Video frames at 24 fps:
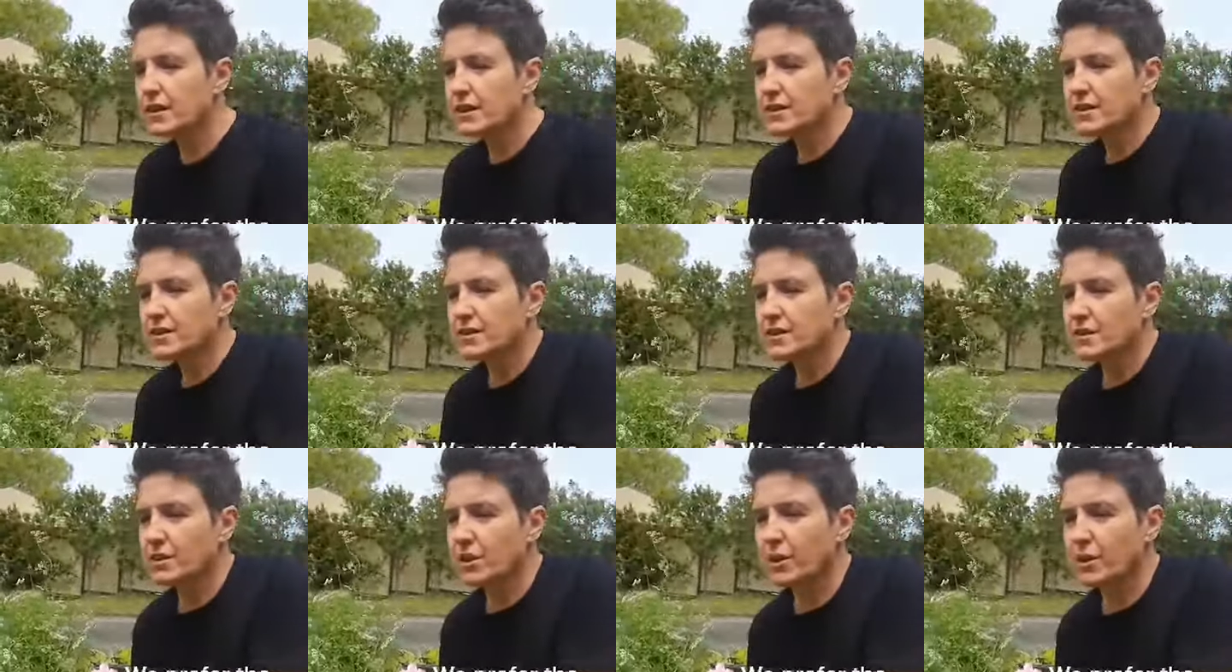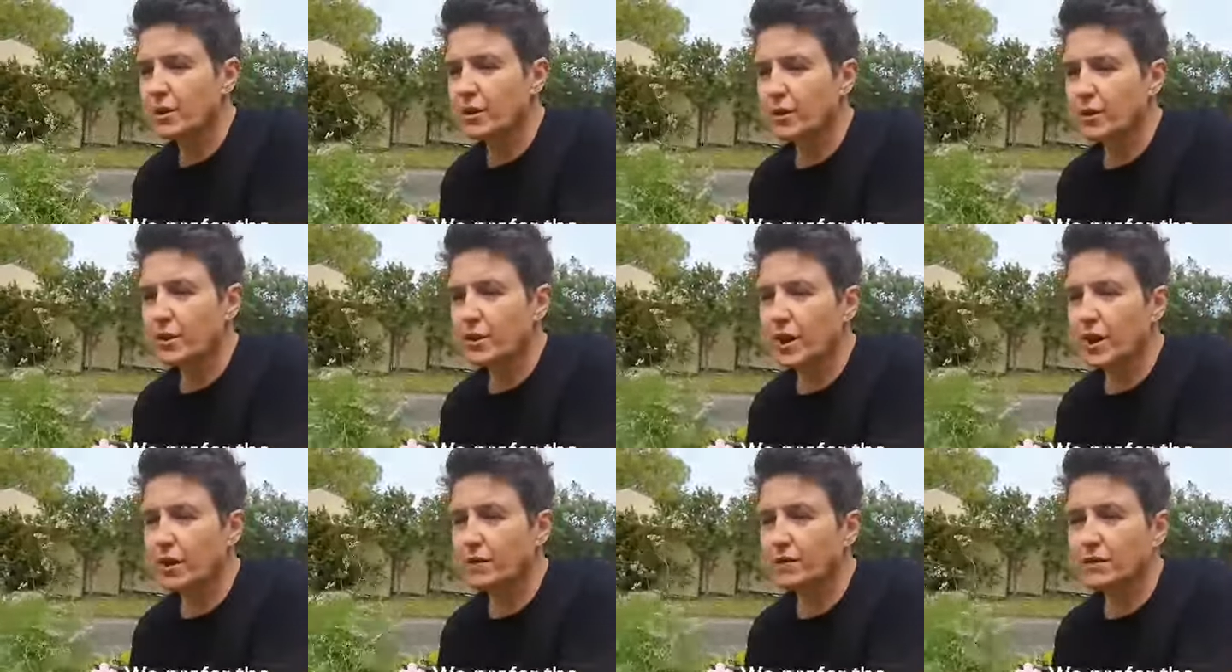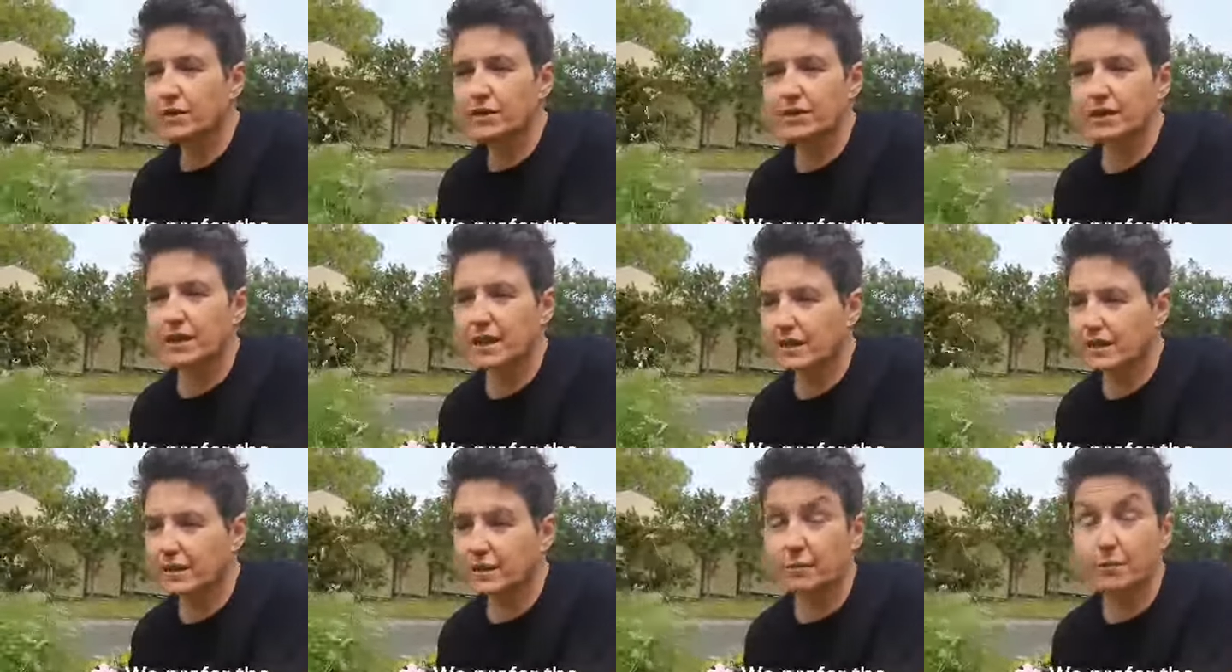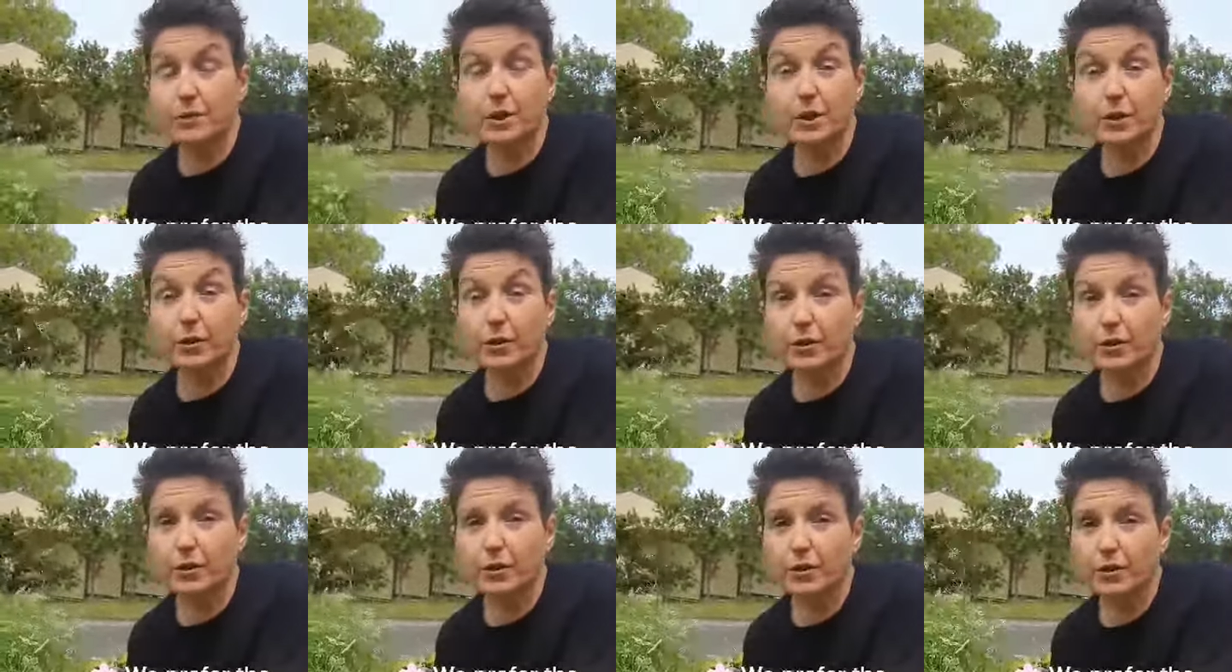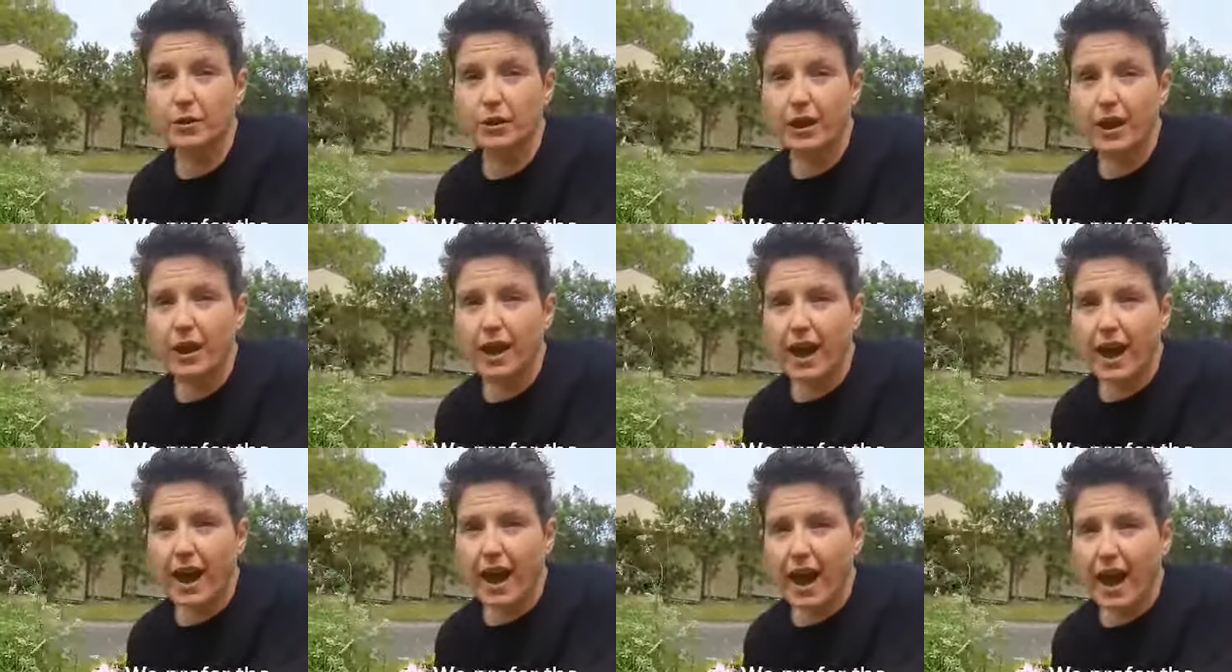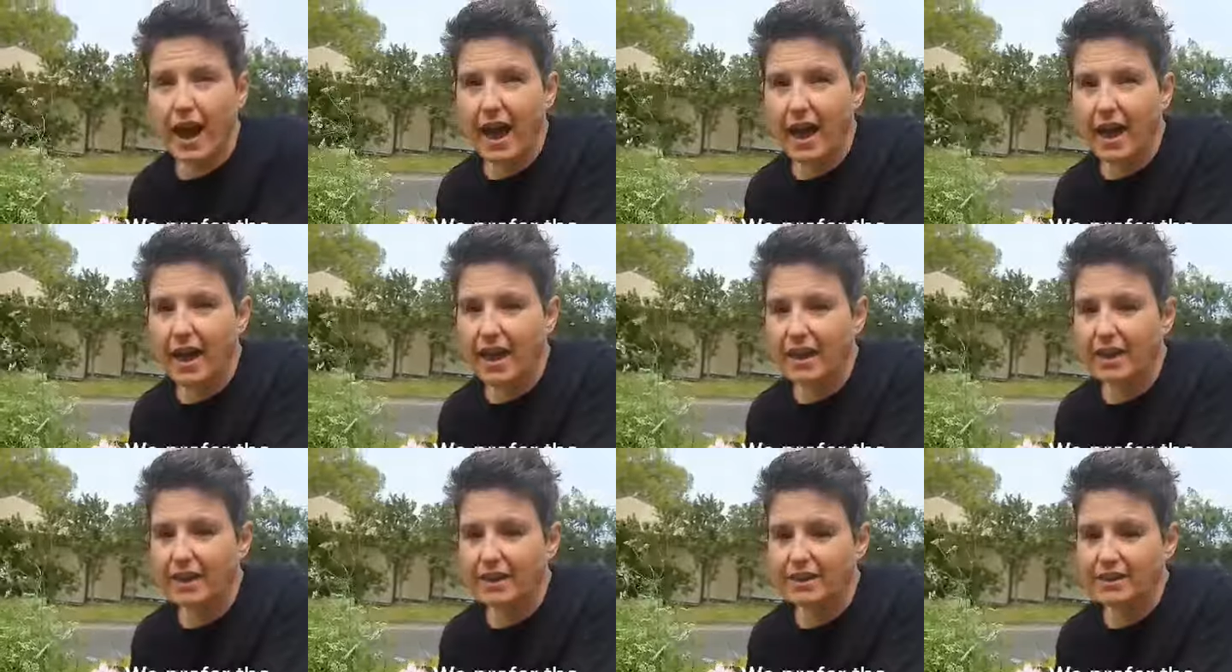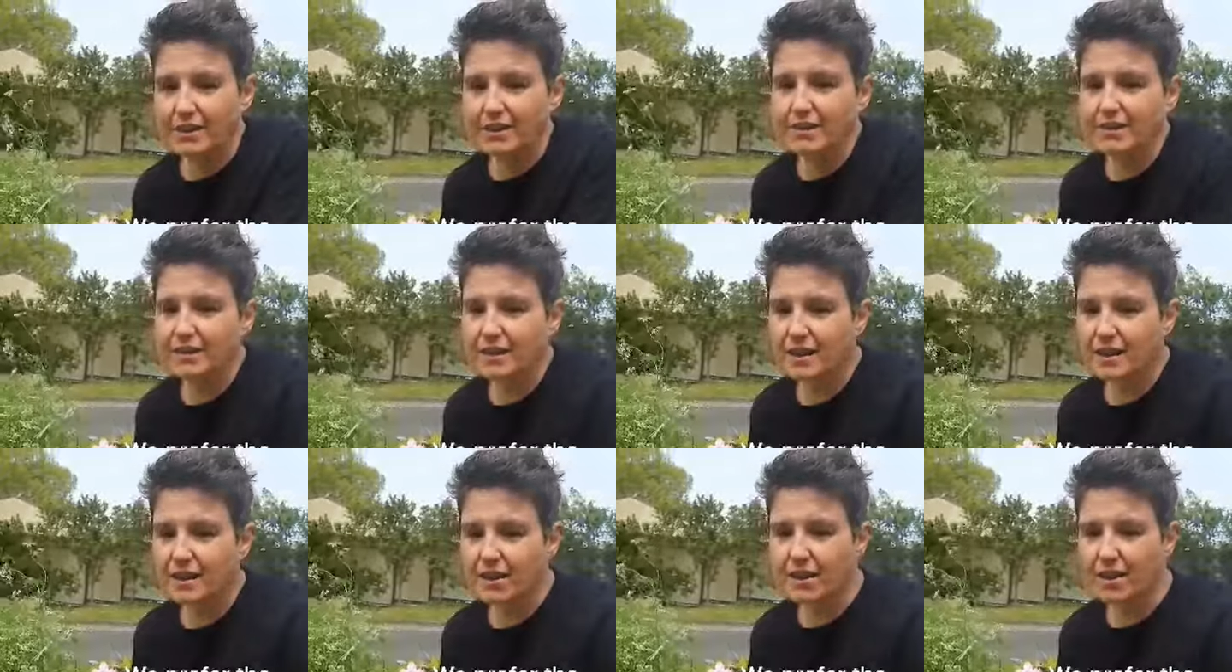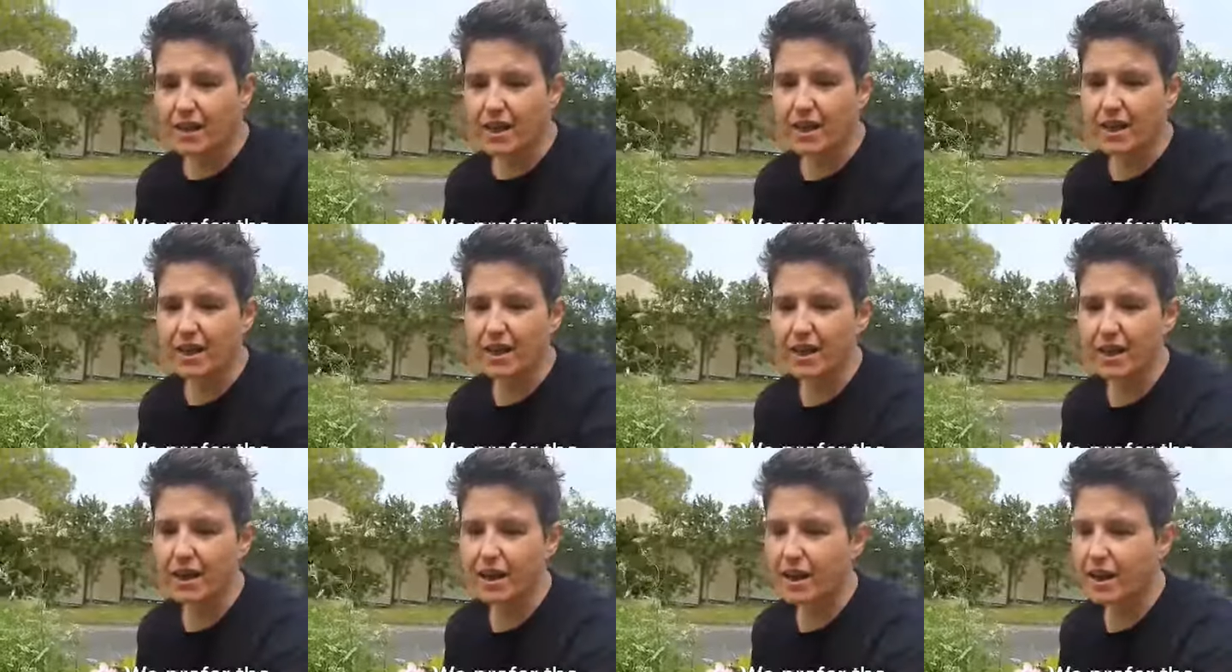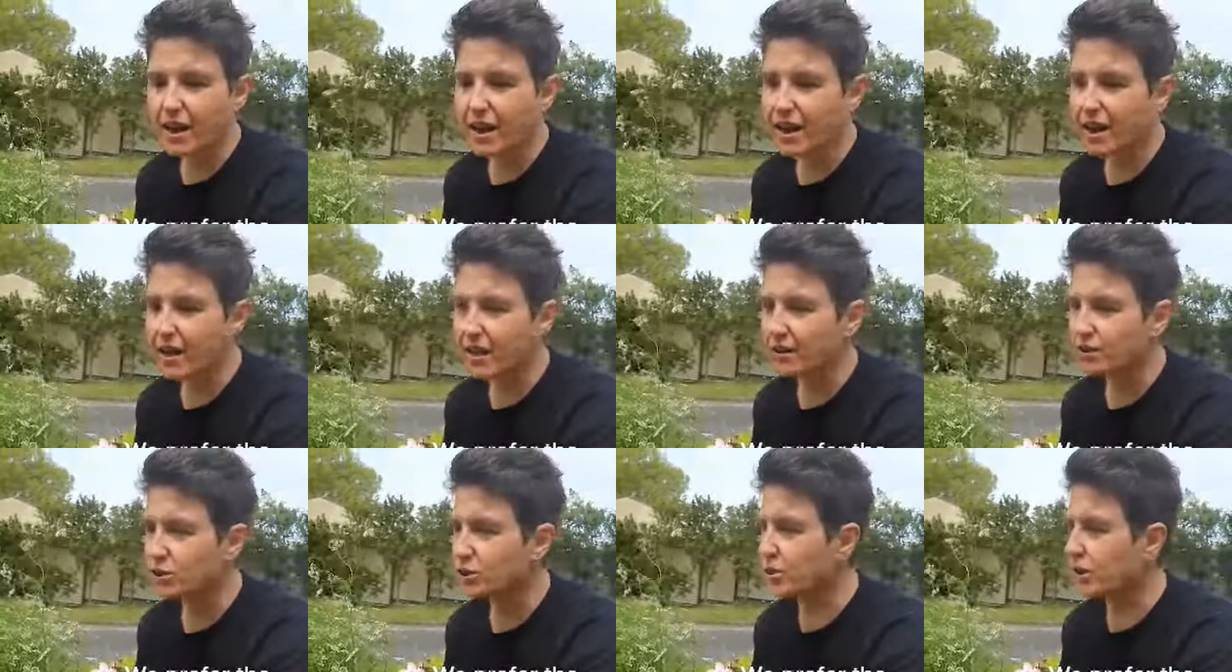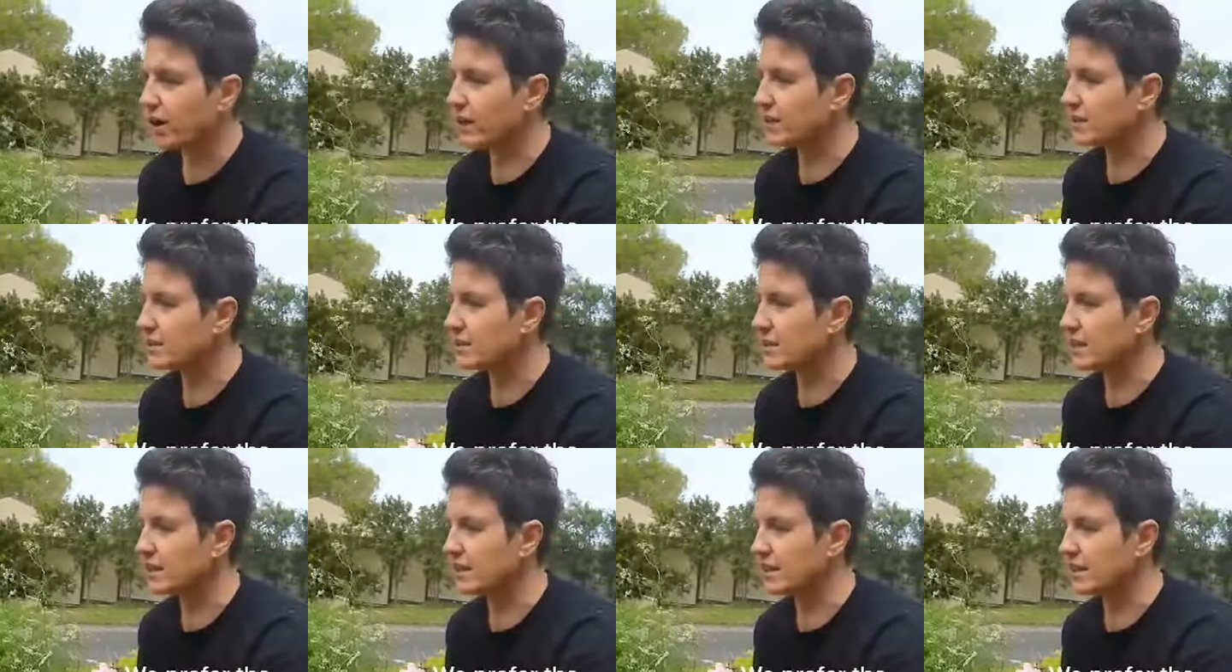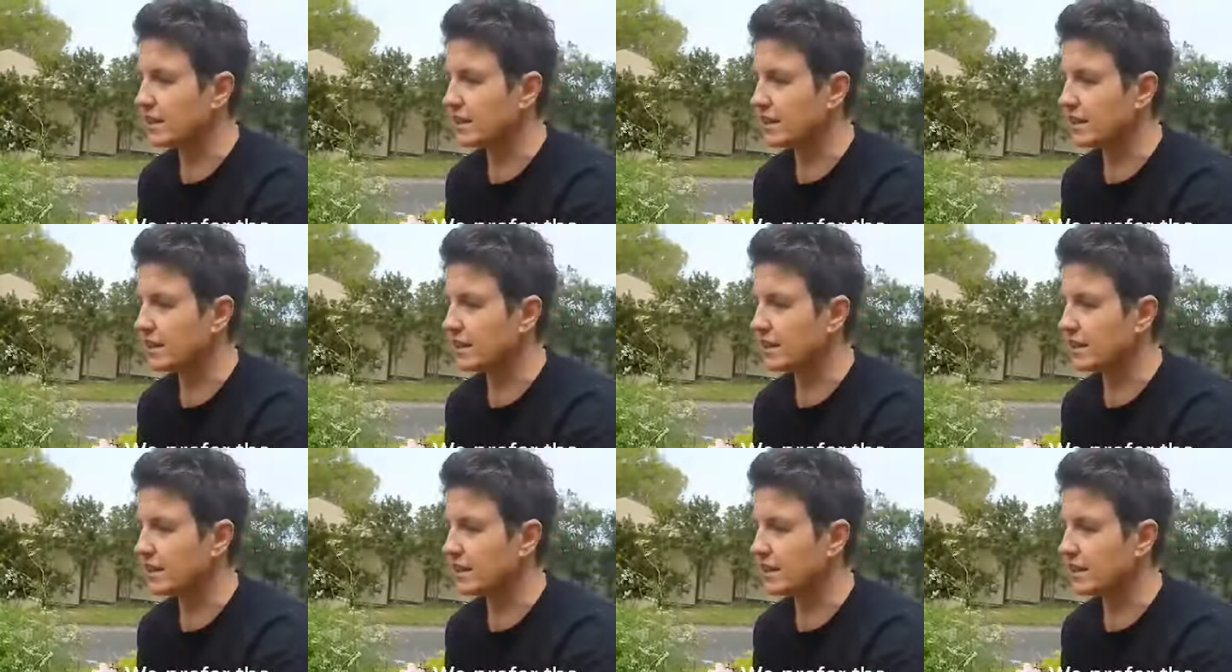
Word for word: So I've just let them go, and they are attracting